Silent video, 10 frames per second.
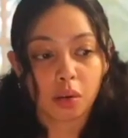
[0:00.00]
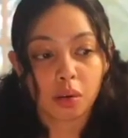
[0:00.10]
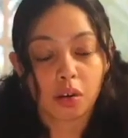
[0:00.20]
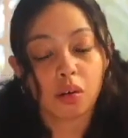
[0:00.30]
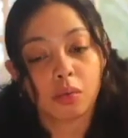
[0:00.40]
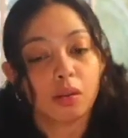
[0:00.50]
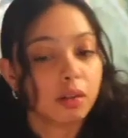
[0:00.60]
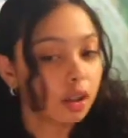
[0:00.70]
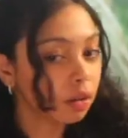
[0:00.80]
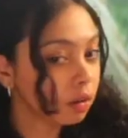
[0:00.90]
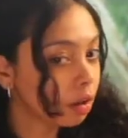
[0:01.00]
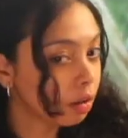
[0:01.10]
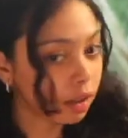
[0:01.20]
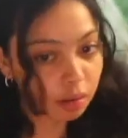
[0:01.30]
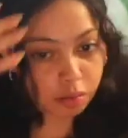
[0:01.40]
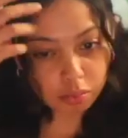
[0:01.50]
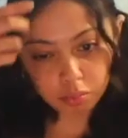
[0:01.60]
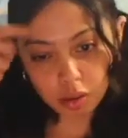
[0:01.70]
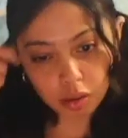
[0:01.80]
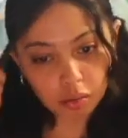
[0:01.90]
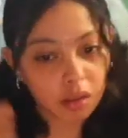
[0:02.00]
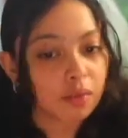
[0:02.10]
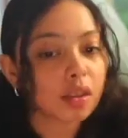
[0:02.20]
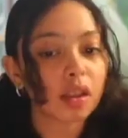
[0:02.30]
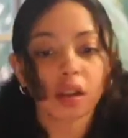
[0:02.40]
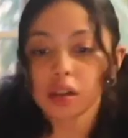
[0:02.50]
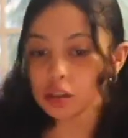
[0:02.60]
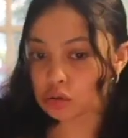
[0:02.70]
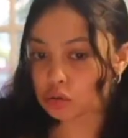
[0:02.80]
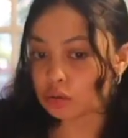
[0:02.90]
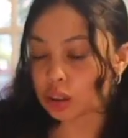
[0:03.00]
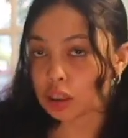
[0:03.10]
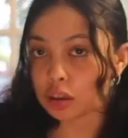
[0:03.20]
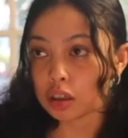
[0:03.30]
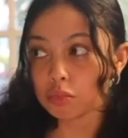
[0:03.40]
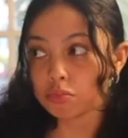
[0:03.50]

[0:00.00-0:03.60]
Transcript: oh well, there you go. I don't even think I need to do anything.